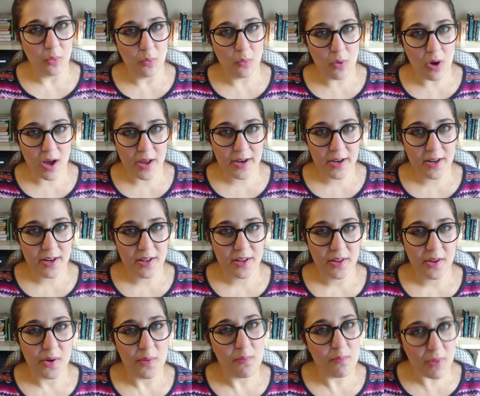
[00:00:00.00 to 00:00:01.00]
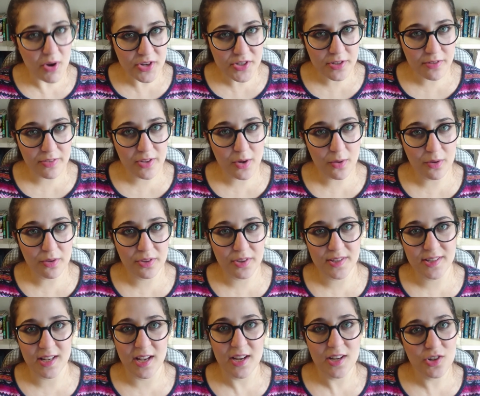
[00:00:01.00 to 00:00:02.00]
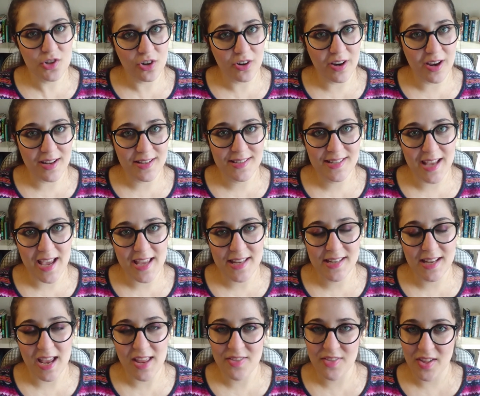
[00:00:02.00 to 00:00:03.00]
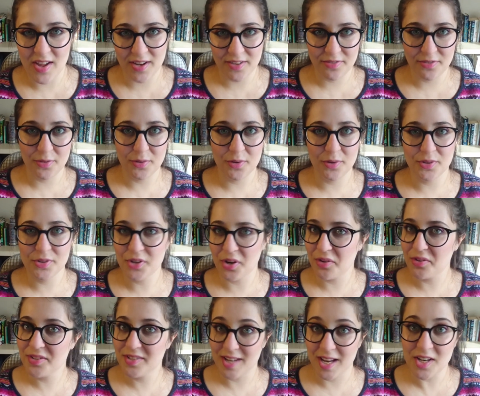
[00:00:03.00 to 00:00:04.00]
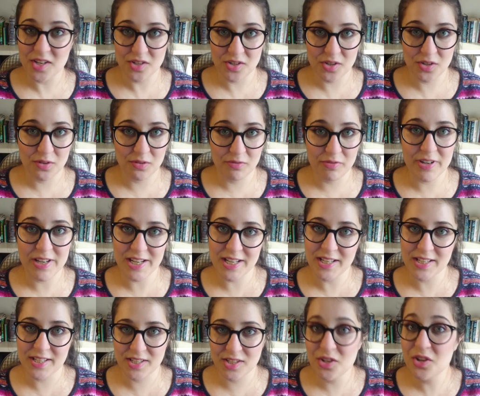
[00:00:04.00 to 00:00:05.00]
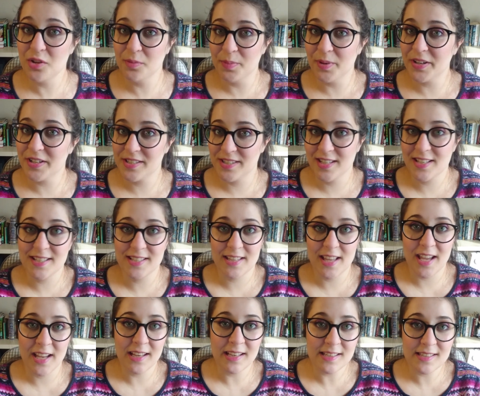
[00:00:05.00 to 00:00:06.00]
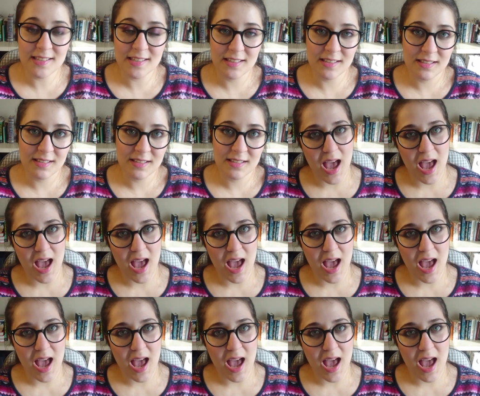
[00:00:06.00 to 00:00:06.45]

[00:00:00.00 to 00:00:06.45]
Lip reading: One, most of the authors I enjoy are dead and therefore don't tend to release new books these days.